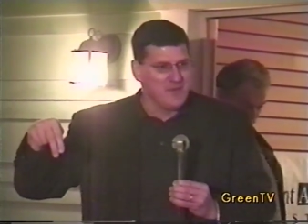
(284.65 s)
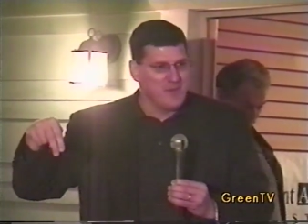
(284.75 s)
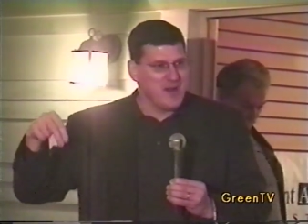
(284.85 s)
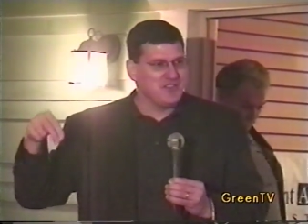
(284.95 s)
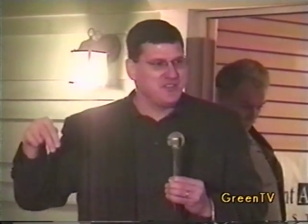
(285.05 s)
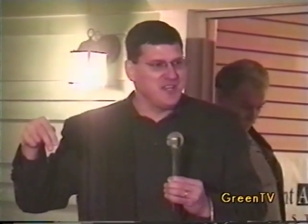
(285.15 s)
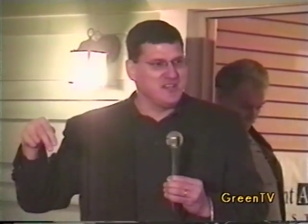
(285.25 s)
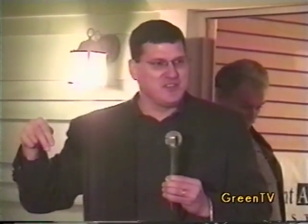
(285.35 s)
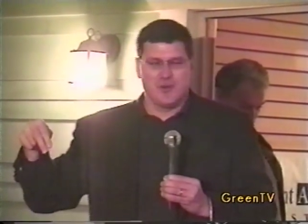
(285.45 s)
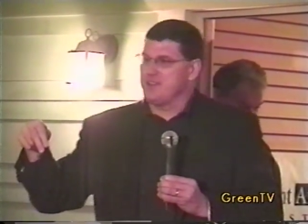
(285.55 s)
We are
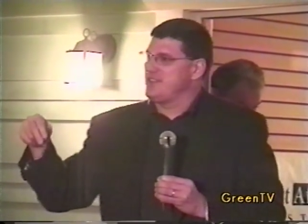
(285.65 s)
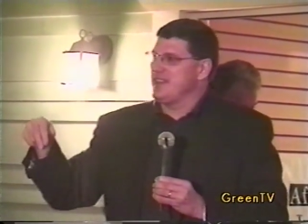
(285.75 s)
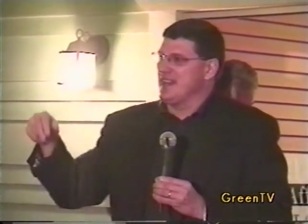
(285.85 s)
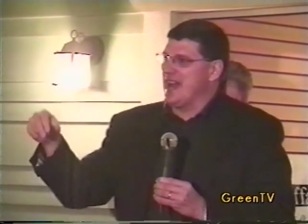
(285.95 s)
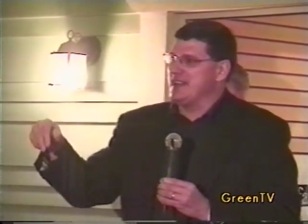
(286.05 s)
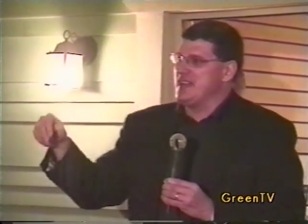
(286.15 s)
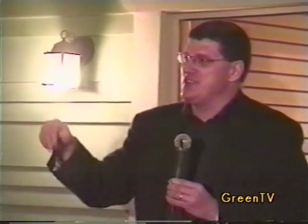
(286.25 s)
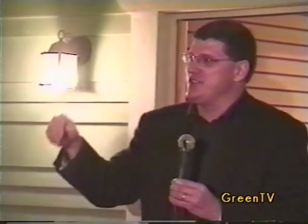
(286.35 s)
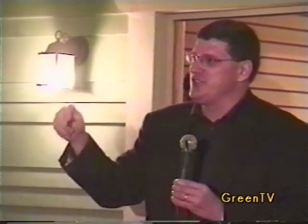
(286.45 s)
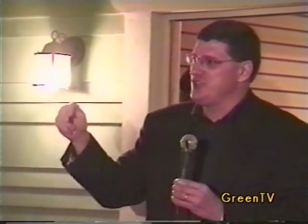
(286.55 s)
signatories to the United
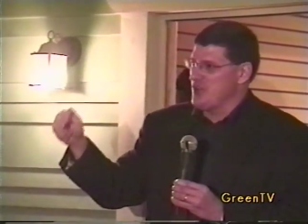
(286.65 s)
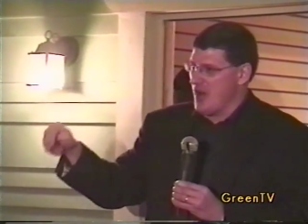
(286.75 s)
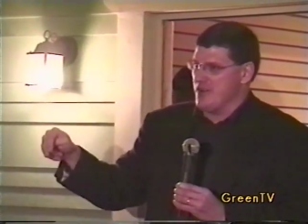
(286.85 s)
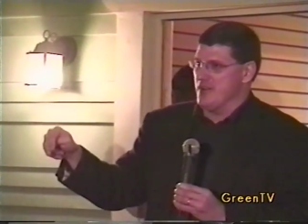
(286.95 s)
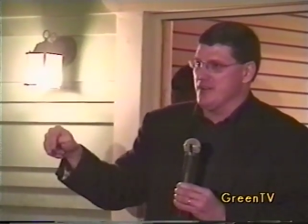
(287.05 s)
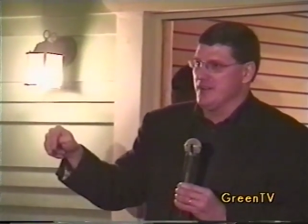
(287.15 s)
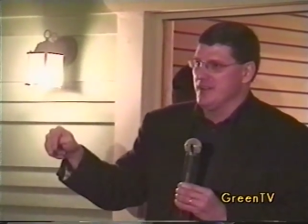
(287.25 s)
Nations Charter,